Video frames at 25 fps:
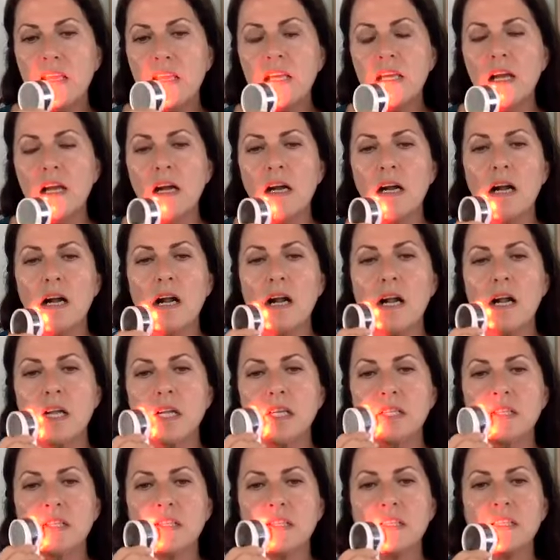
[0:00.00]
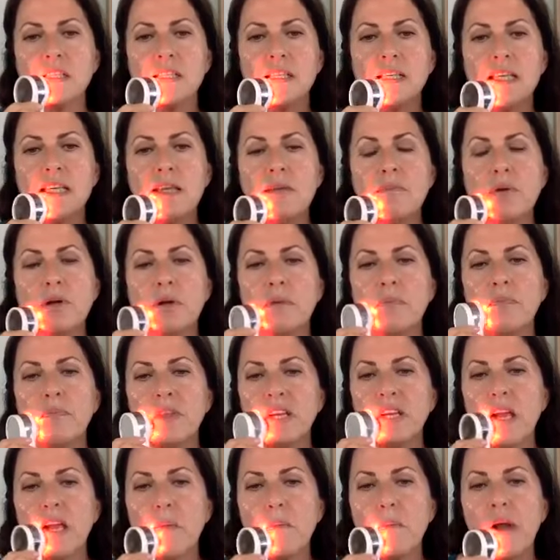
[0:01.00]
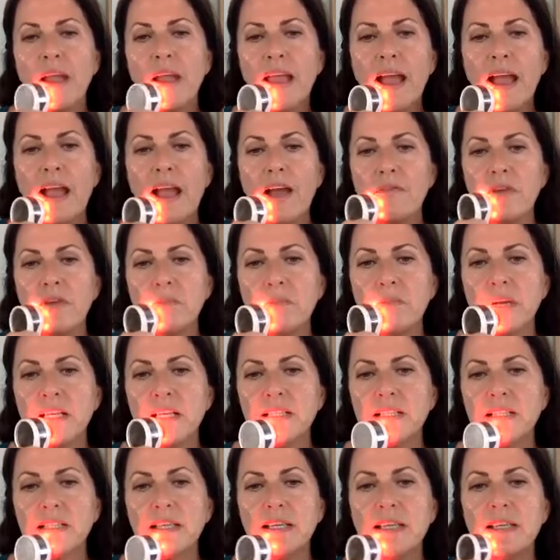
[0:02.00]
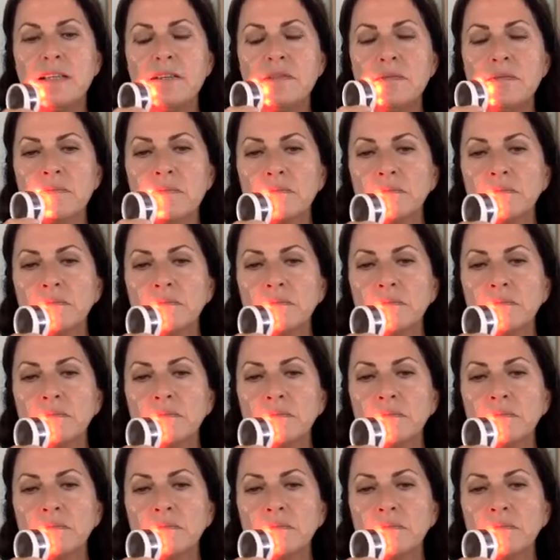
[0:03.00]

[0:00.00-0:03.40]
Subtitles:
gunk and sebum that I might have in my skin.